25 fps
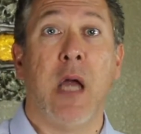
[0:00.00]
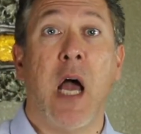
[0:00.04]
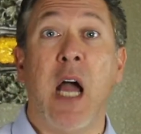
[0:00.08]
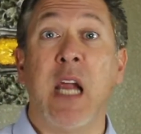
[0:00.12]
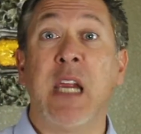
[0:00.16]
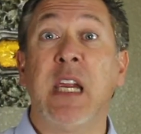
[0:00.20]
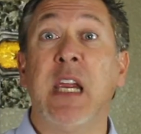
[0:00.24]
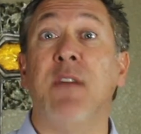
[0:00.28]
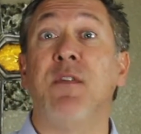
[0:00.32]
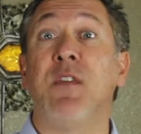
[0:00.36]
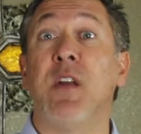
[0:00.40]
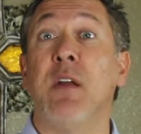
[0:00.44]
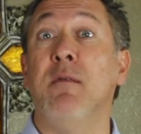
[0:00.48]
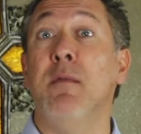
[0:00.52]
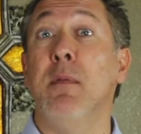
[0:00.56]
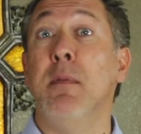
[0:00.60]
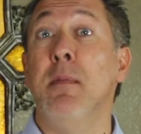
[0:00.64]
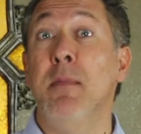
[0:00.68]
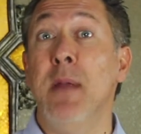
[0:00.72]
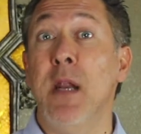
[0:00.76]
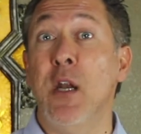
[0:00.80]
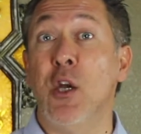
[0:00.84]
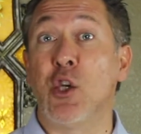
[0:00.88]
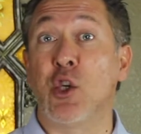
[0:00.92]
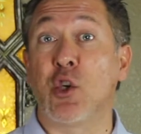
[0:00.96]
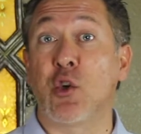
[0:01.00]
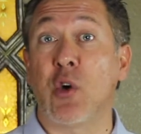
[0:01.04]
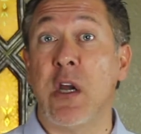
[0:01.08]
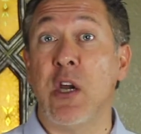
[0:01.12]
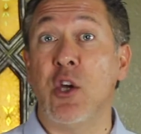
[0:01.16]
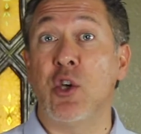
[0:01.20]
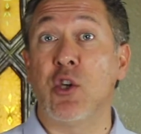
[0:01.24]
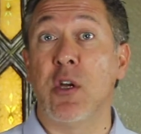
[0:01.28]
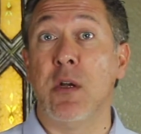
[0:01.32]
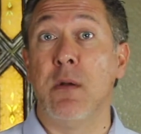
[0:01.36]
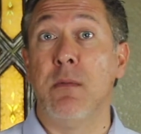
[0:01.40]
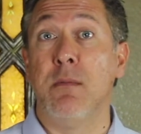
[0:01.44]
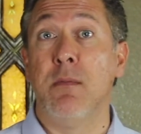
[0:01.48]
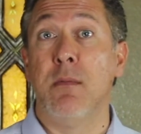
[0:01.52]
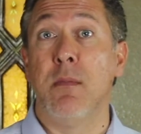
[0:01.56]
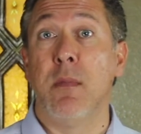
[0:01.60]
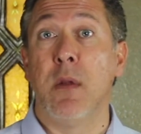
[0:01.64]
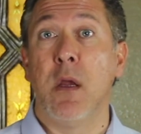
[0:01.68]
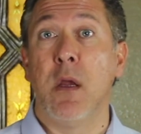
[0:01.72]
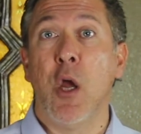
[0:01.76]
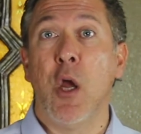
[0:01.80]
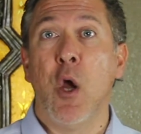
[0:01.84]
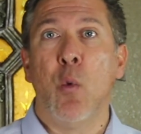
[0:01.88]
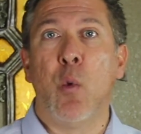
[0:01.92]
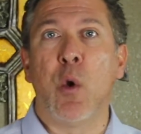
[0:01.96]
A gift of administration
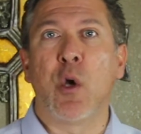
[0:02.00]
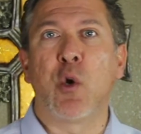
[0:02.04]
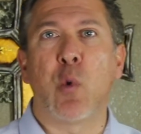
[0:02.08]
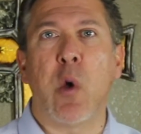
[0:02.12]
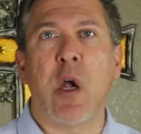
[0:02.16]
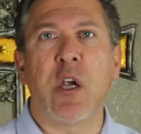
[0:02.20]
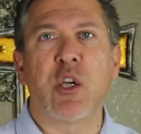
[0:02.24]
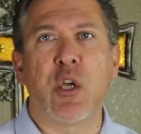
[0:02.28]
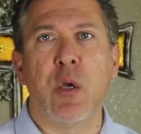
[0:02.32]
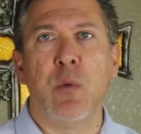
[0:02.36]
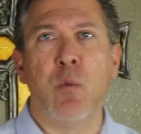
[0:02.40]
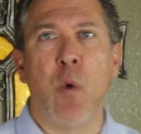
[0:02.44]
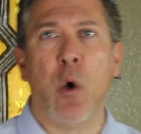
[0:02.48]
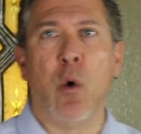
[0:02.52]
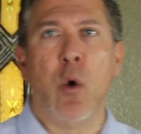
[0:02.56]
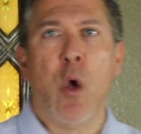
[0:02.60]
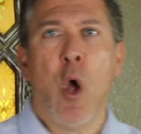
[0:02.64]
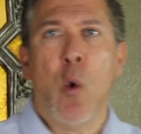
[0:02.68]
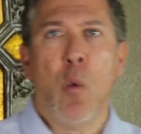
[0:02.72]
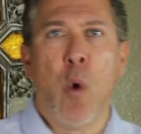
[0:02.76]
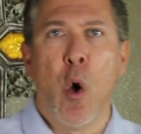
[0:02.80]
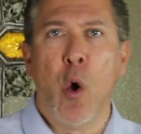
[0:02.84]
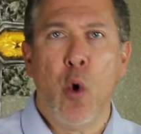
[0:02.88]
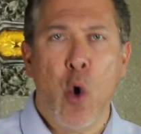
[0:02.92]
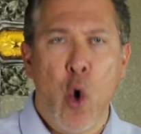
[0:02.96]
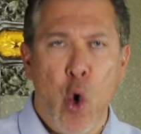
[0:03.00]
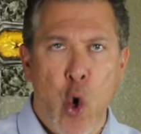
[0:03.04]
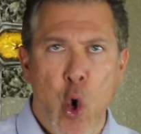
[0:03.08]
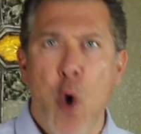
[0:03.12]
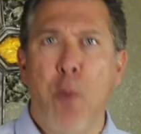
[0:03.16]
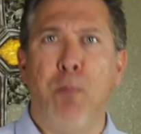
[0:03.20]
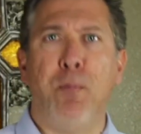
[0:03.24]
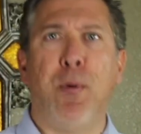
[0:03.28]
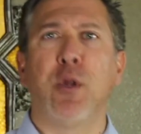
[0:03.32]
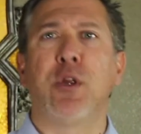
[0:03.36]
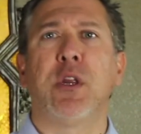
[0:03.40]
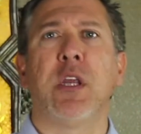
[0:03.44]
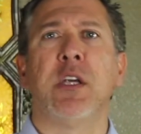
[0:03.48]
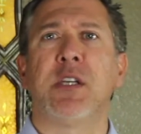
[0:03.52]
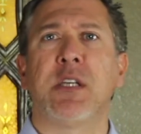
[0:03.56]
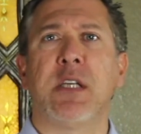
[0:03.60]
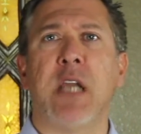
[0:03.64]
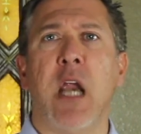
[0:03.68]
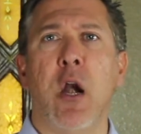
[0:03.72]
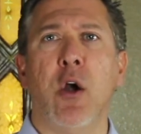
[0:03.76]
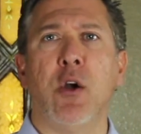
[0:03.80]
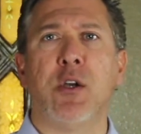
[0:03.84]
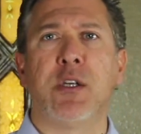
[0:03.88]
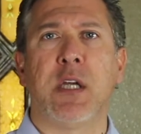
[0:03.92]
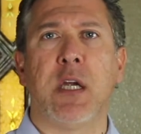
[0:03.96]
would question, Well, well who put the
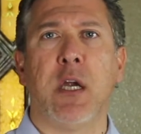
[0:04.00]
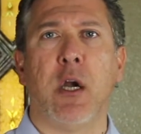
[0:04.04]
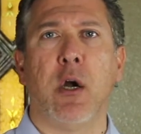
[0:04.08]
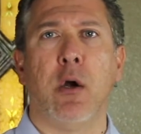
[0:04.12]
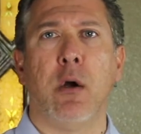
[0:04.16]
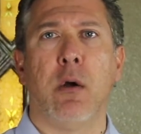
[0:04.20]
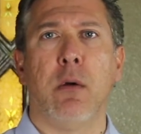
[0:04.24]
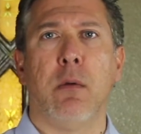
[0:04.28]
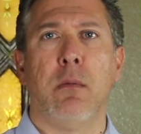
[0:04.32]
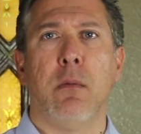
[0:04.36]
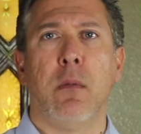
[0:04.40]
stairs here?